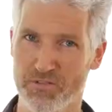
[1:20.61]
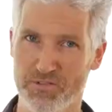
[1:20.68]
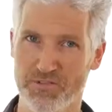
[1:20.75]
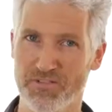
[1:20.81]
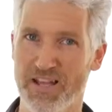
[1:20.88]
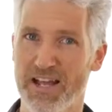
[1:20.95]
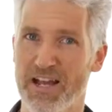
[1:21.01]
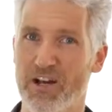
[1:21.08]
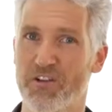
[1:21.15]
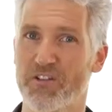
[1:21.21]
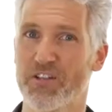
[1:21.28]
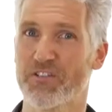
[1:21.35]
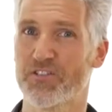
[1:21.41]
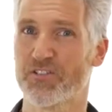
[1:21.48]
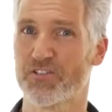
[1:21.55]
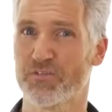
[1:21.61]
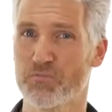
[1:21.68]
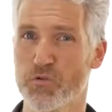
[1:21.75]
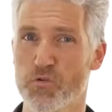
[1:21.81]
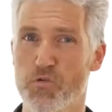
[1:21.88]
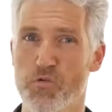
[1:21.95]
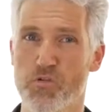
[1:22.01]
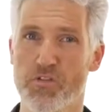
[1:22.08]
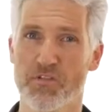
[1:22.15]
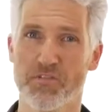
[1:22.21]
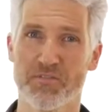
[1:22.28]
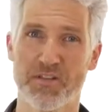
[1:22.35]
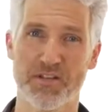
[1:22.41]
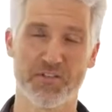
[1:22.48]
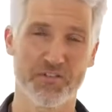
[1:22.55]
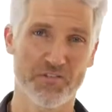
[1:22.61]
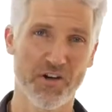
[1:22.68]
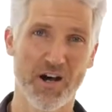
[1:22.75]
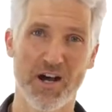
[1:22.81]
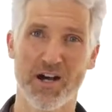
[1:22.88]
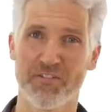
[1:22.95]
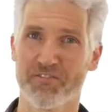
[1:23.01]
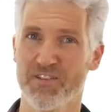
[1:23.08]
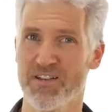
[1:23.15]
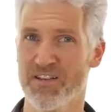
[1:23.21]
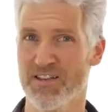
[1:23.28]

sound. It's smooth, it's soft,